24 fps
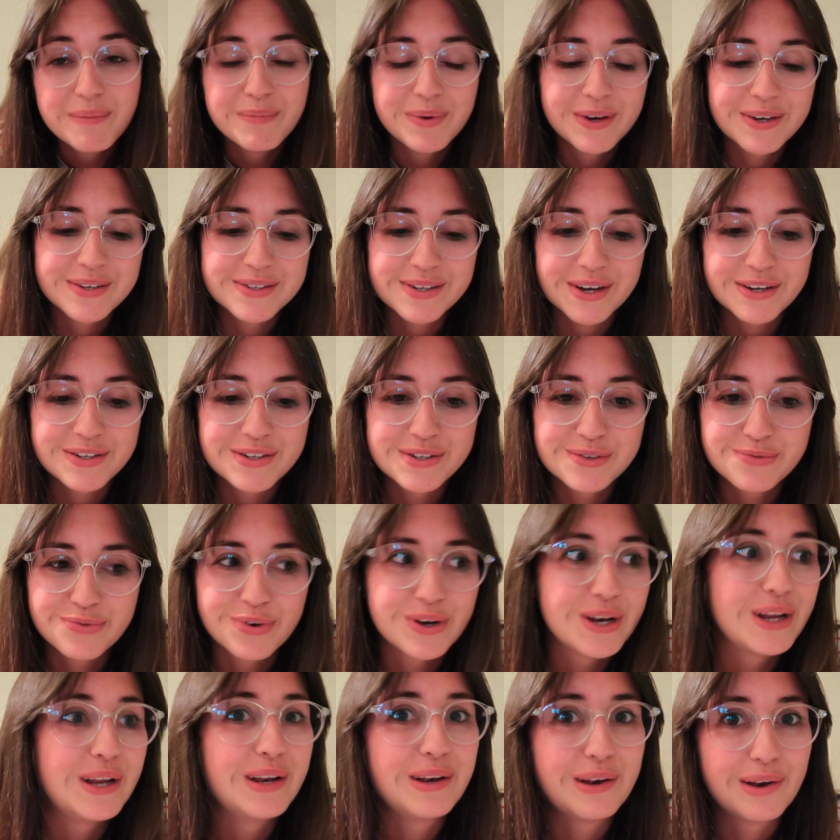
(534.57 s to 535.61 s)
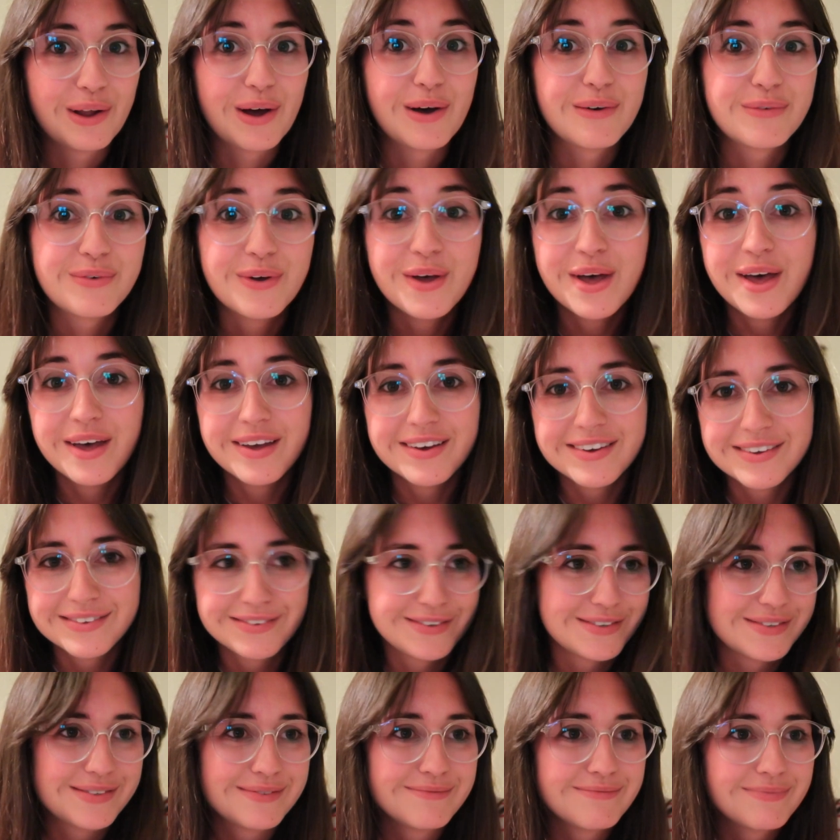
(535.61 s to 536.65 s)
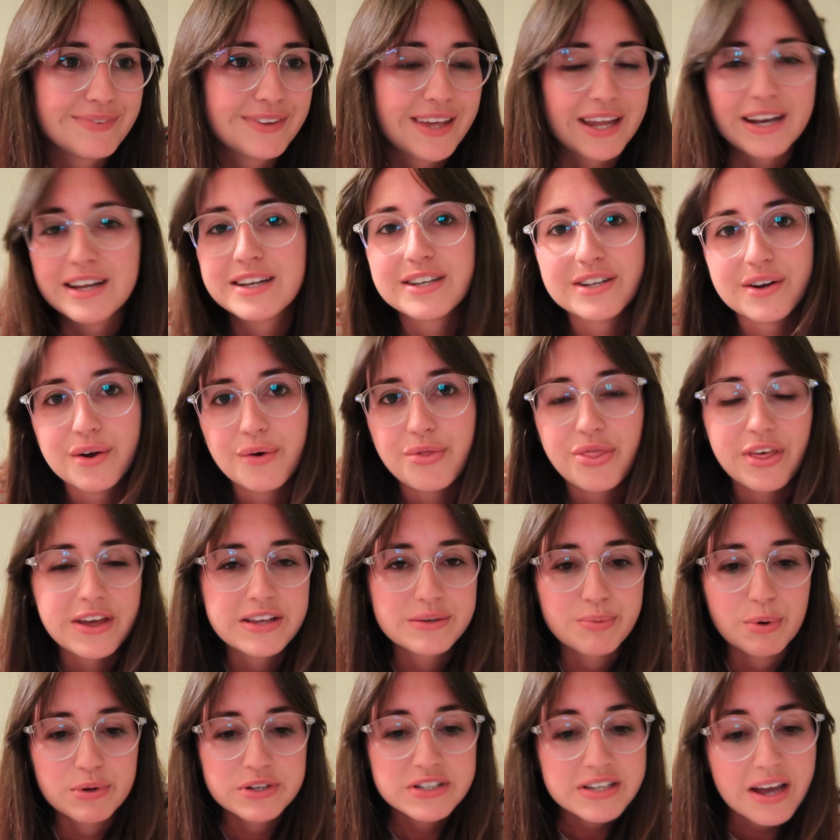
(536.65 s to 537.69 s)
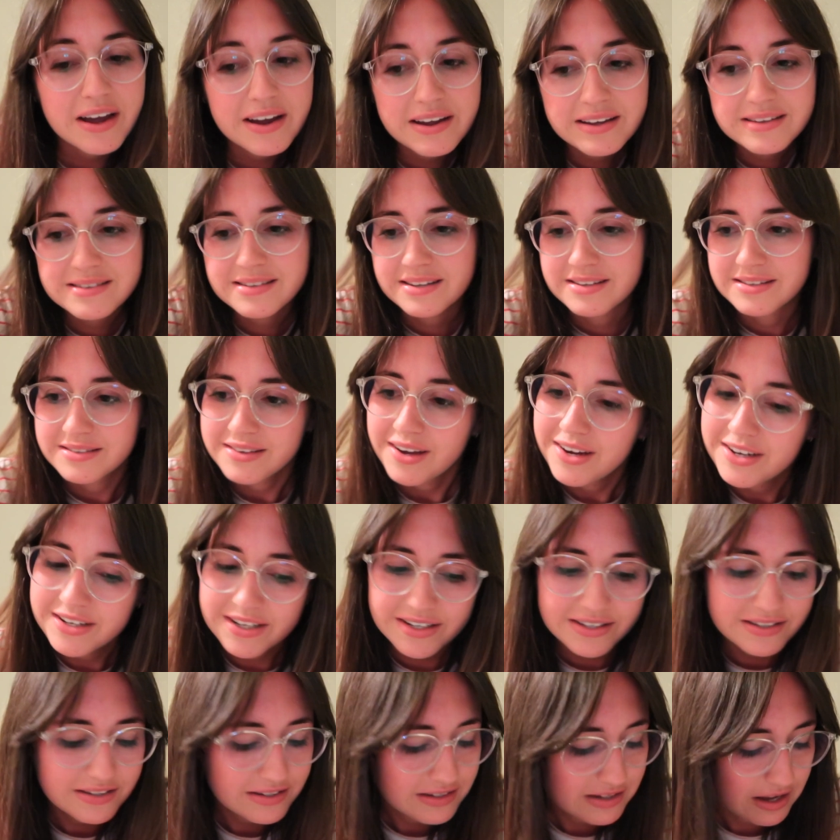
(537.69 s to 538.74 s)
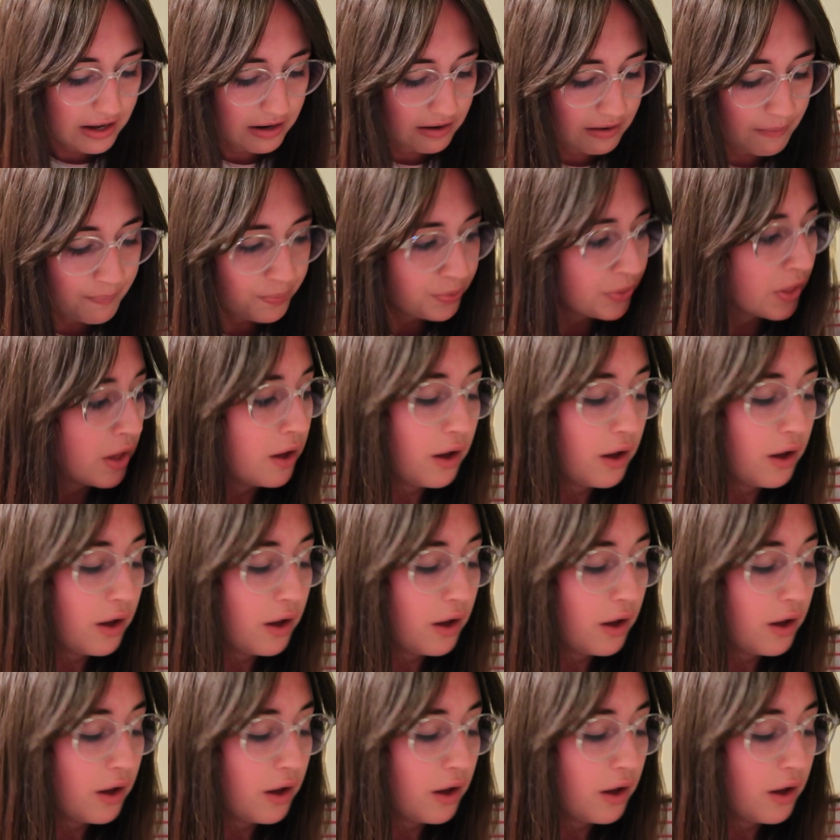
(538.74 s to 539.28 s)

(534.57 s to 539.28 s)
because I just really love just getting to know things about science and scientists and